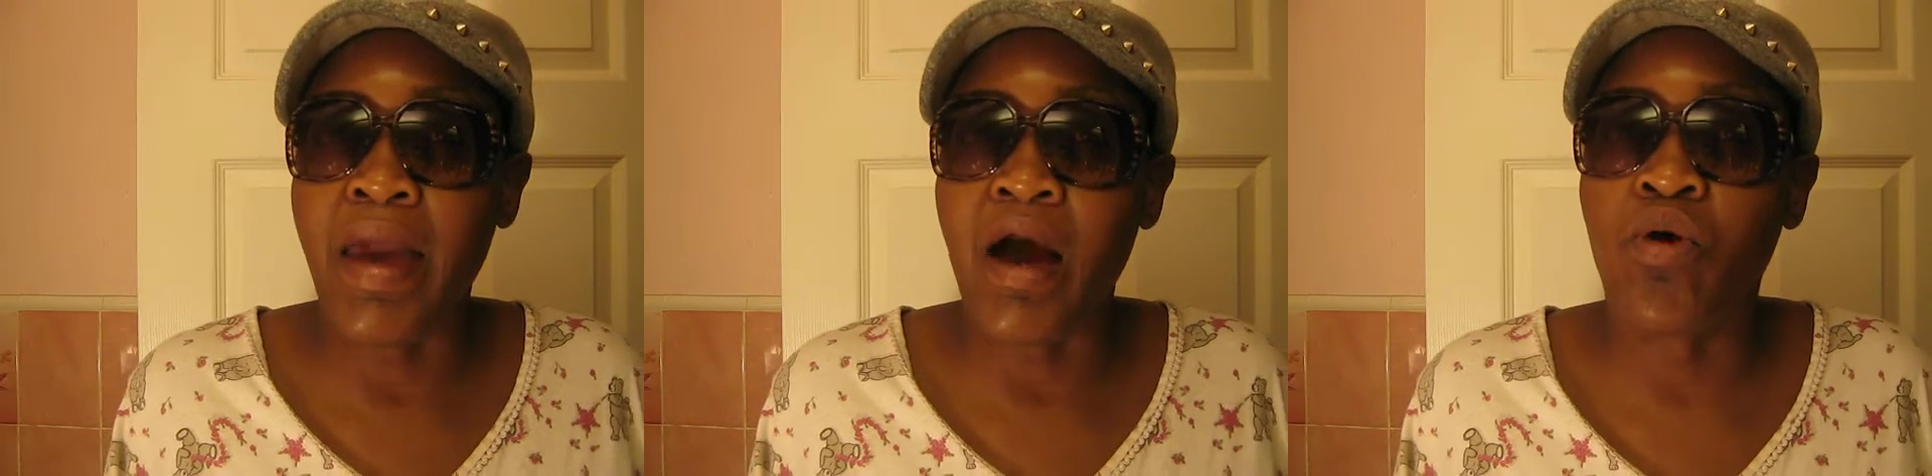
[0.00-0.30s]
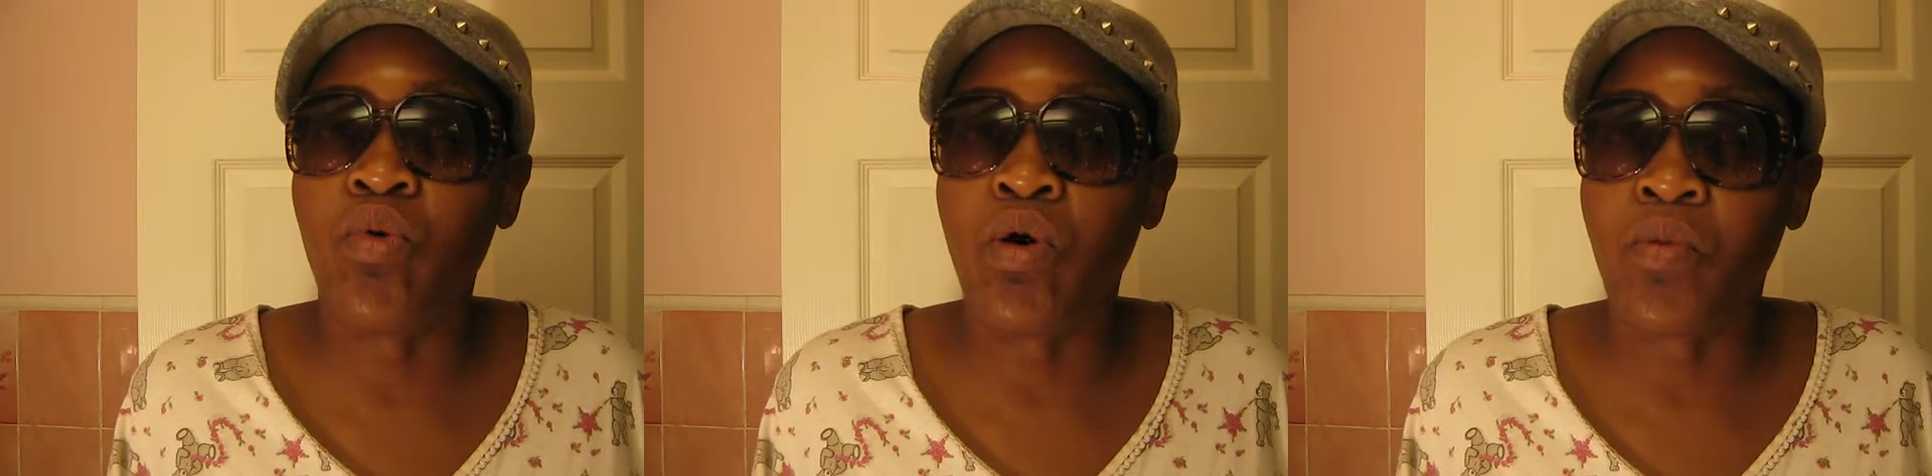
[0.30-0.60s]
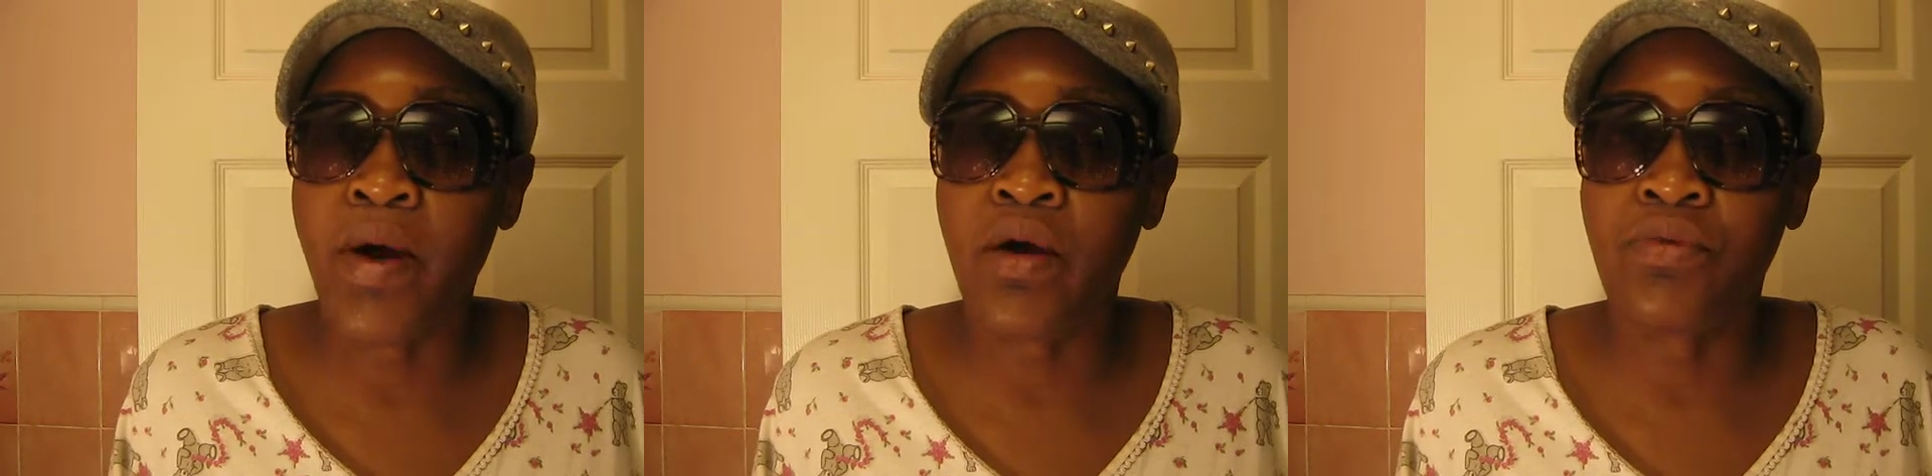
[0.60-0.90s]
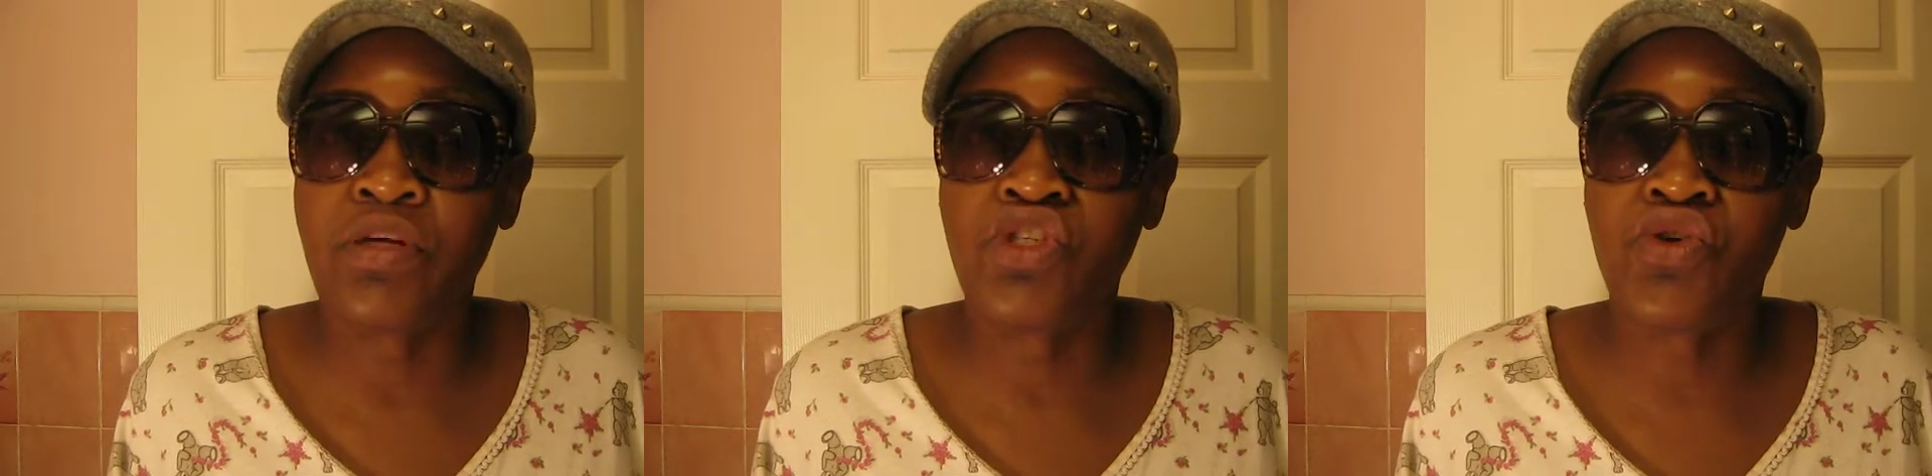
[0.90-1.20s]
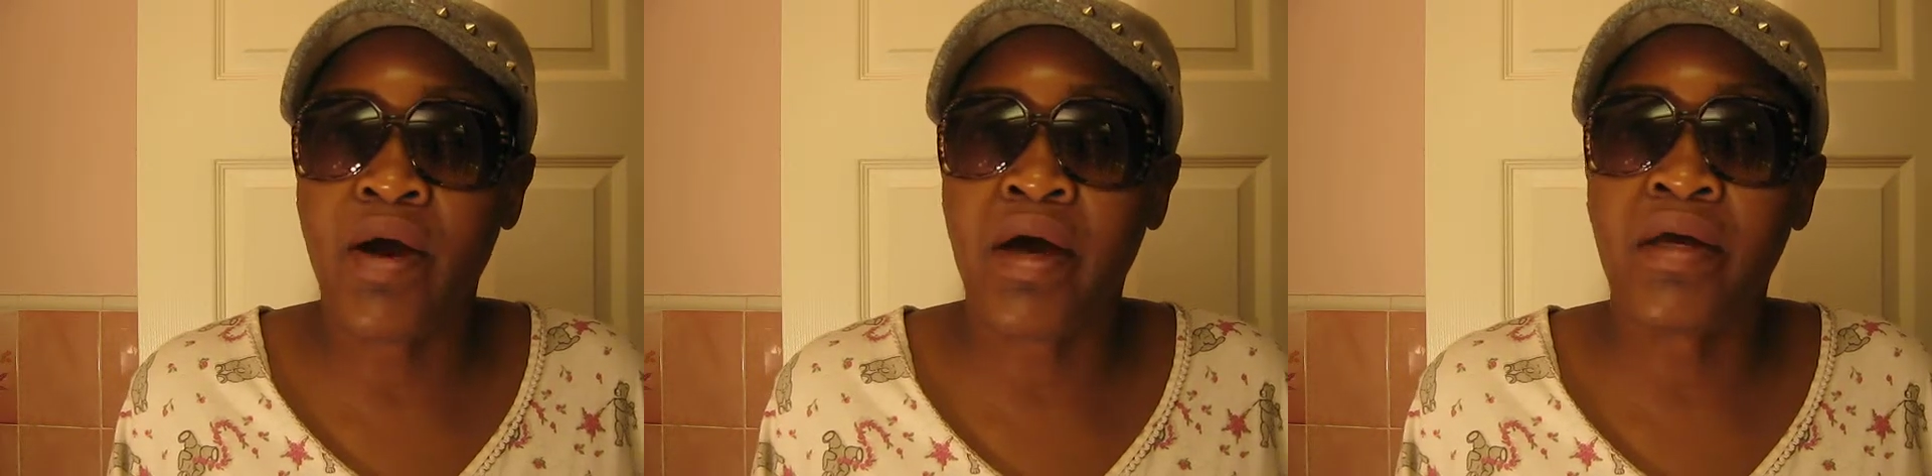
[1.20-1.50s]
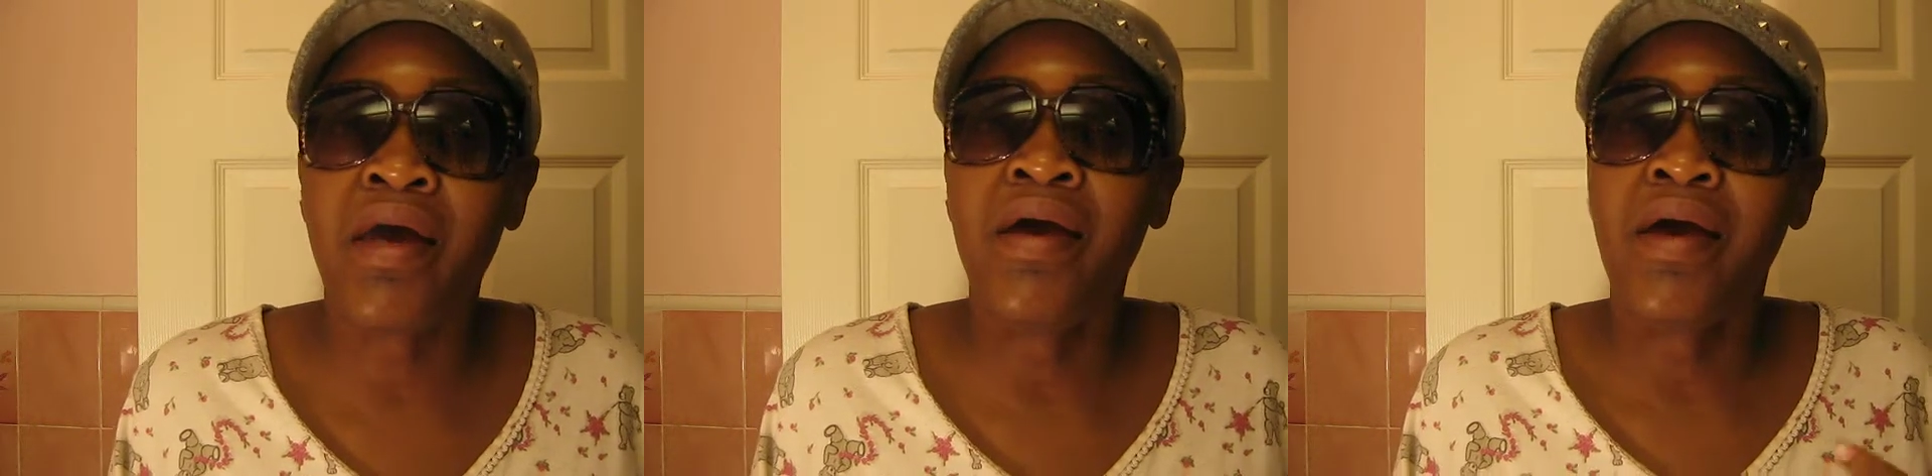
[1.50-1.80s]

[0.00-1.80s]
hour around the track,